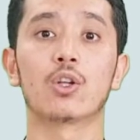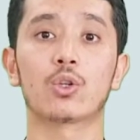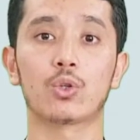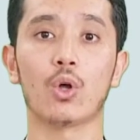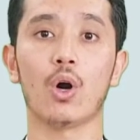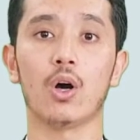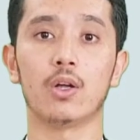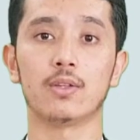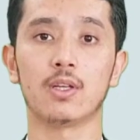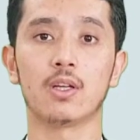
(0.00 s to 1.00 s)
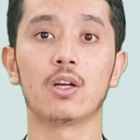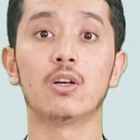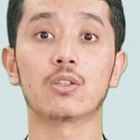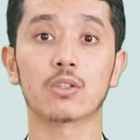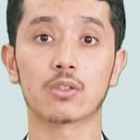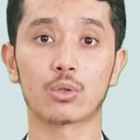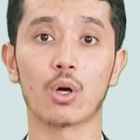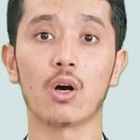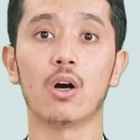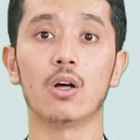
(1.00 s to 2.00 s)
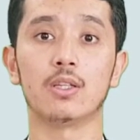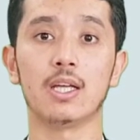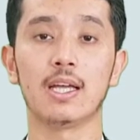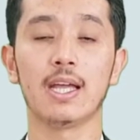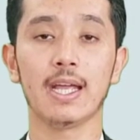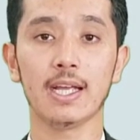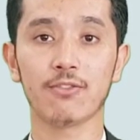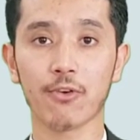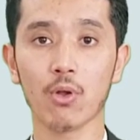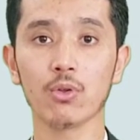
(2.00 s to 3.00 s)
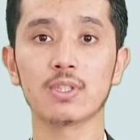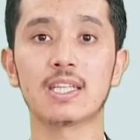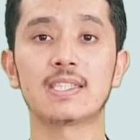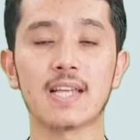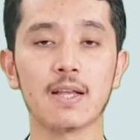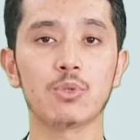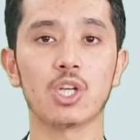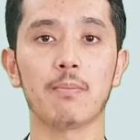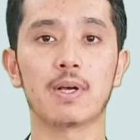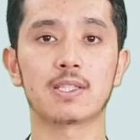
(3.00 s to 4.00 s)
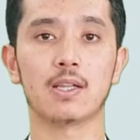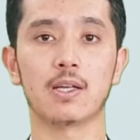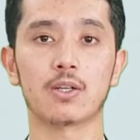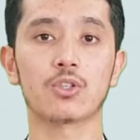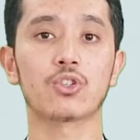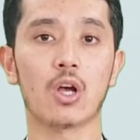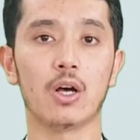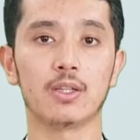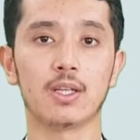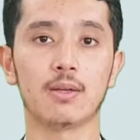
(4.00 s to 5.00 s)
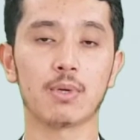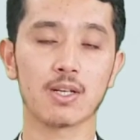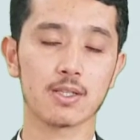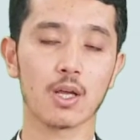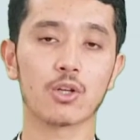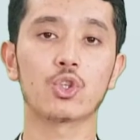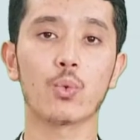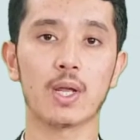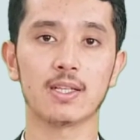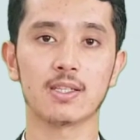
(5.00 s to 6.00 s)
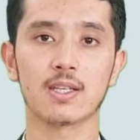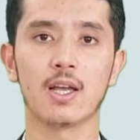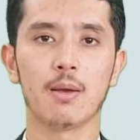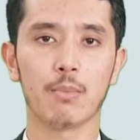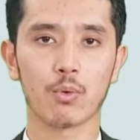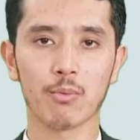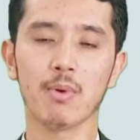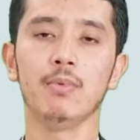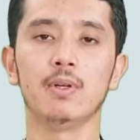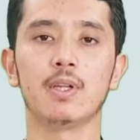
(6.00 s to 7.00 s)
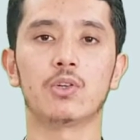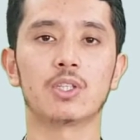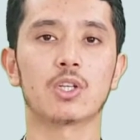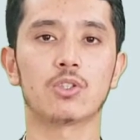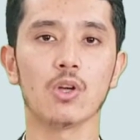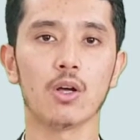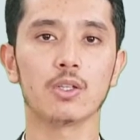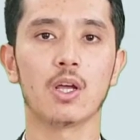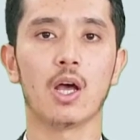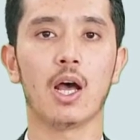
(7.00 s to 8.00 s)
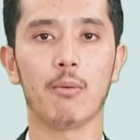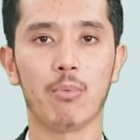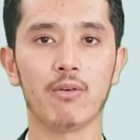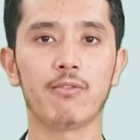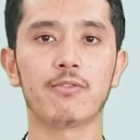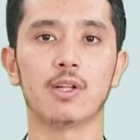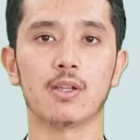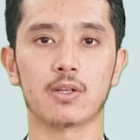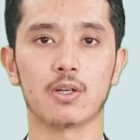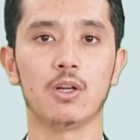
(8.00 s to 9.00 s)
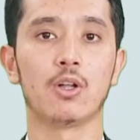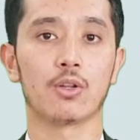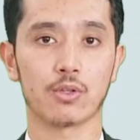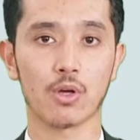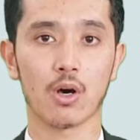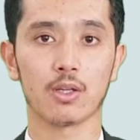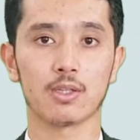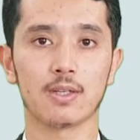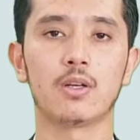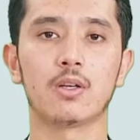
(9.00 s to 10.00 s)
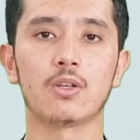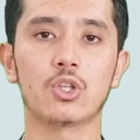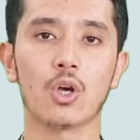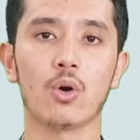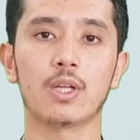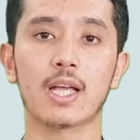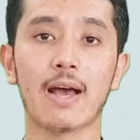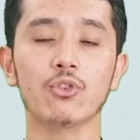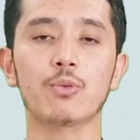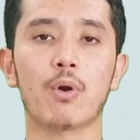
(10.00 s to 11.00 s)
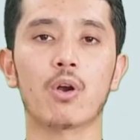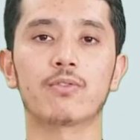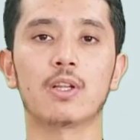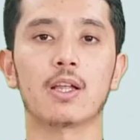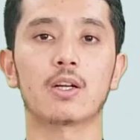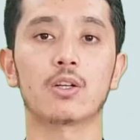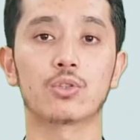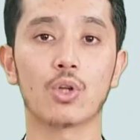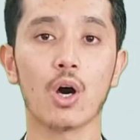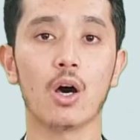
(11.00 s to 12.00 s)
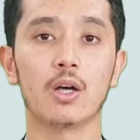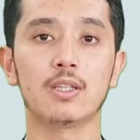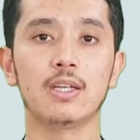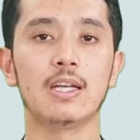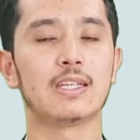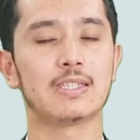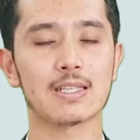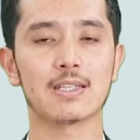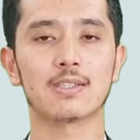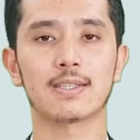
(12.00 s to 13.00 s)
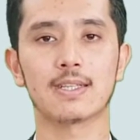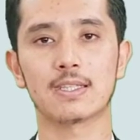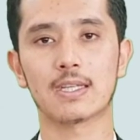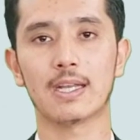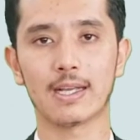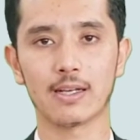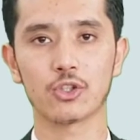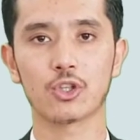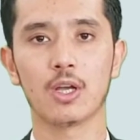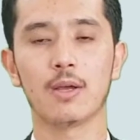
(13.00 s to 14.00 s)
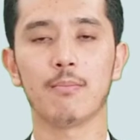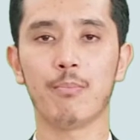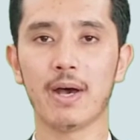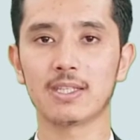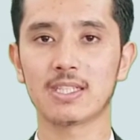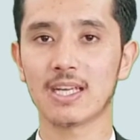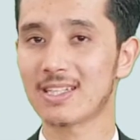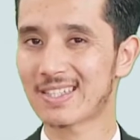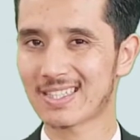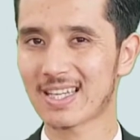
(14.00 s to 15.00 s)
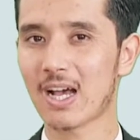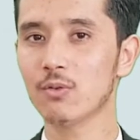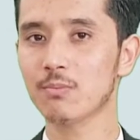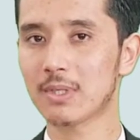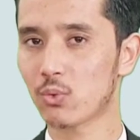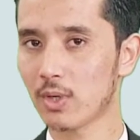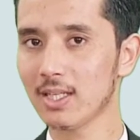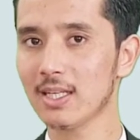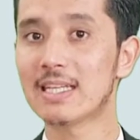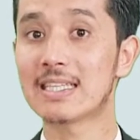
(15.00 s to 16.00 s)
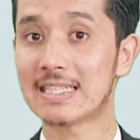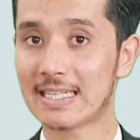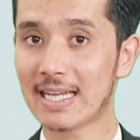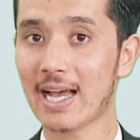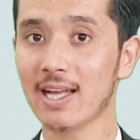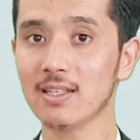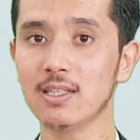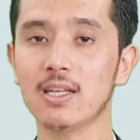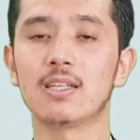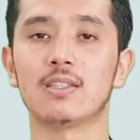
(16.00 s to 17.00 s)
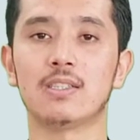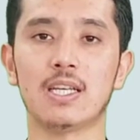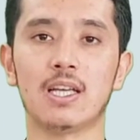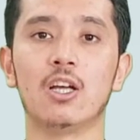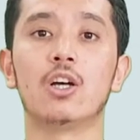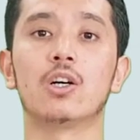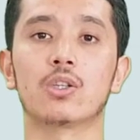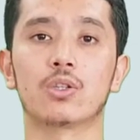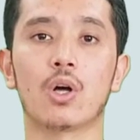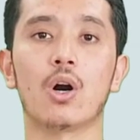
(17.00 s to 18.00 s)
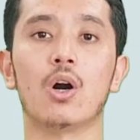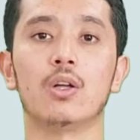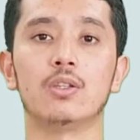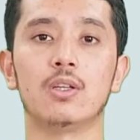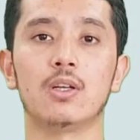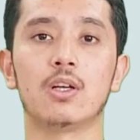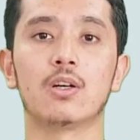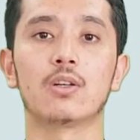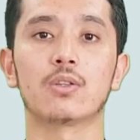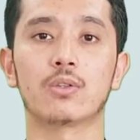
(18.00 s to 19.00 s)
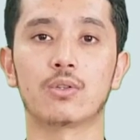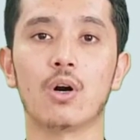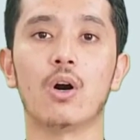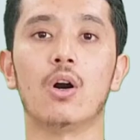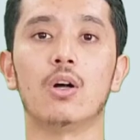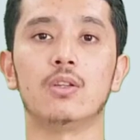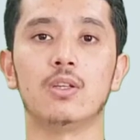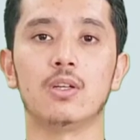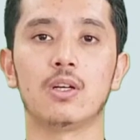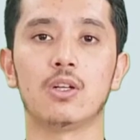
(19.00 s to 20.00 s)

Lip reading: Dhaad, Dhaad. It follows the same shape as the letter Saad because they are twins. But remember, there is a dot above the letter Dhaad. So the counterpart of the letter Dhaad doesn't exist in English, but it's a sound between Z and D. Dhaad, Dhaad.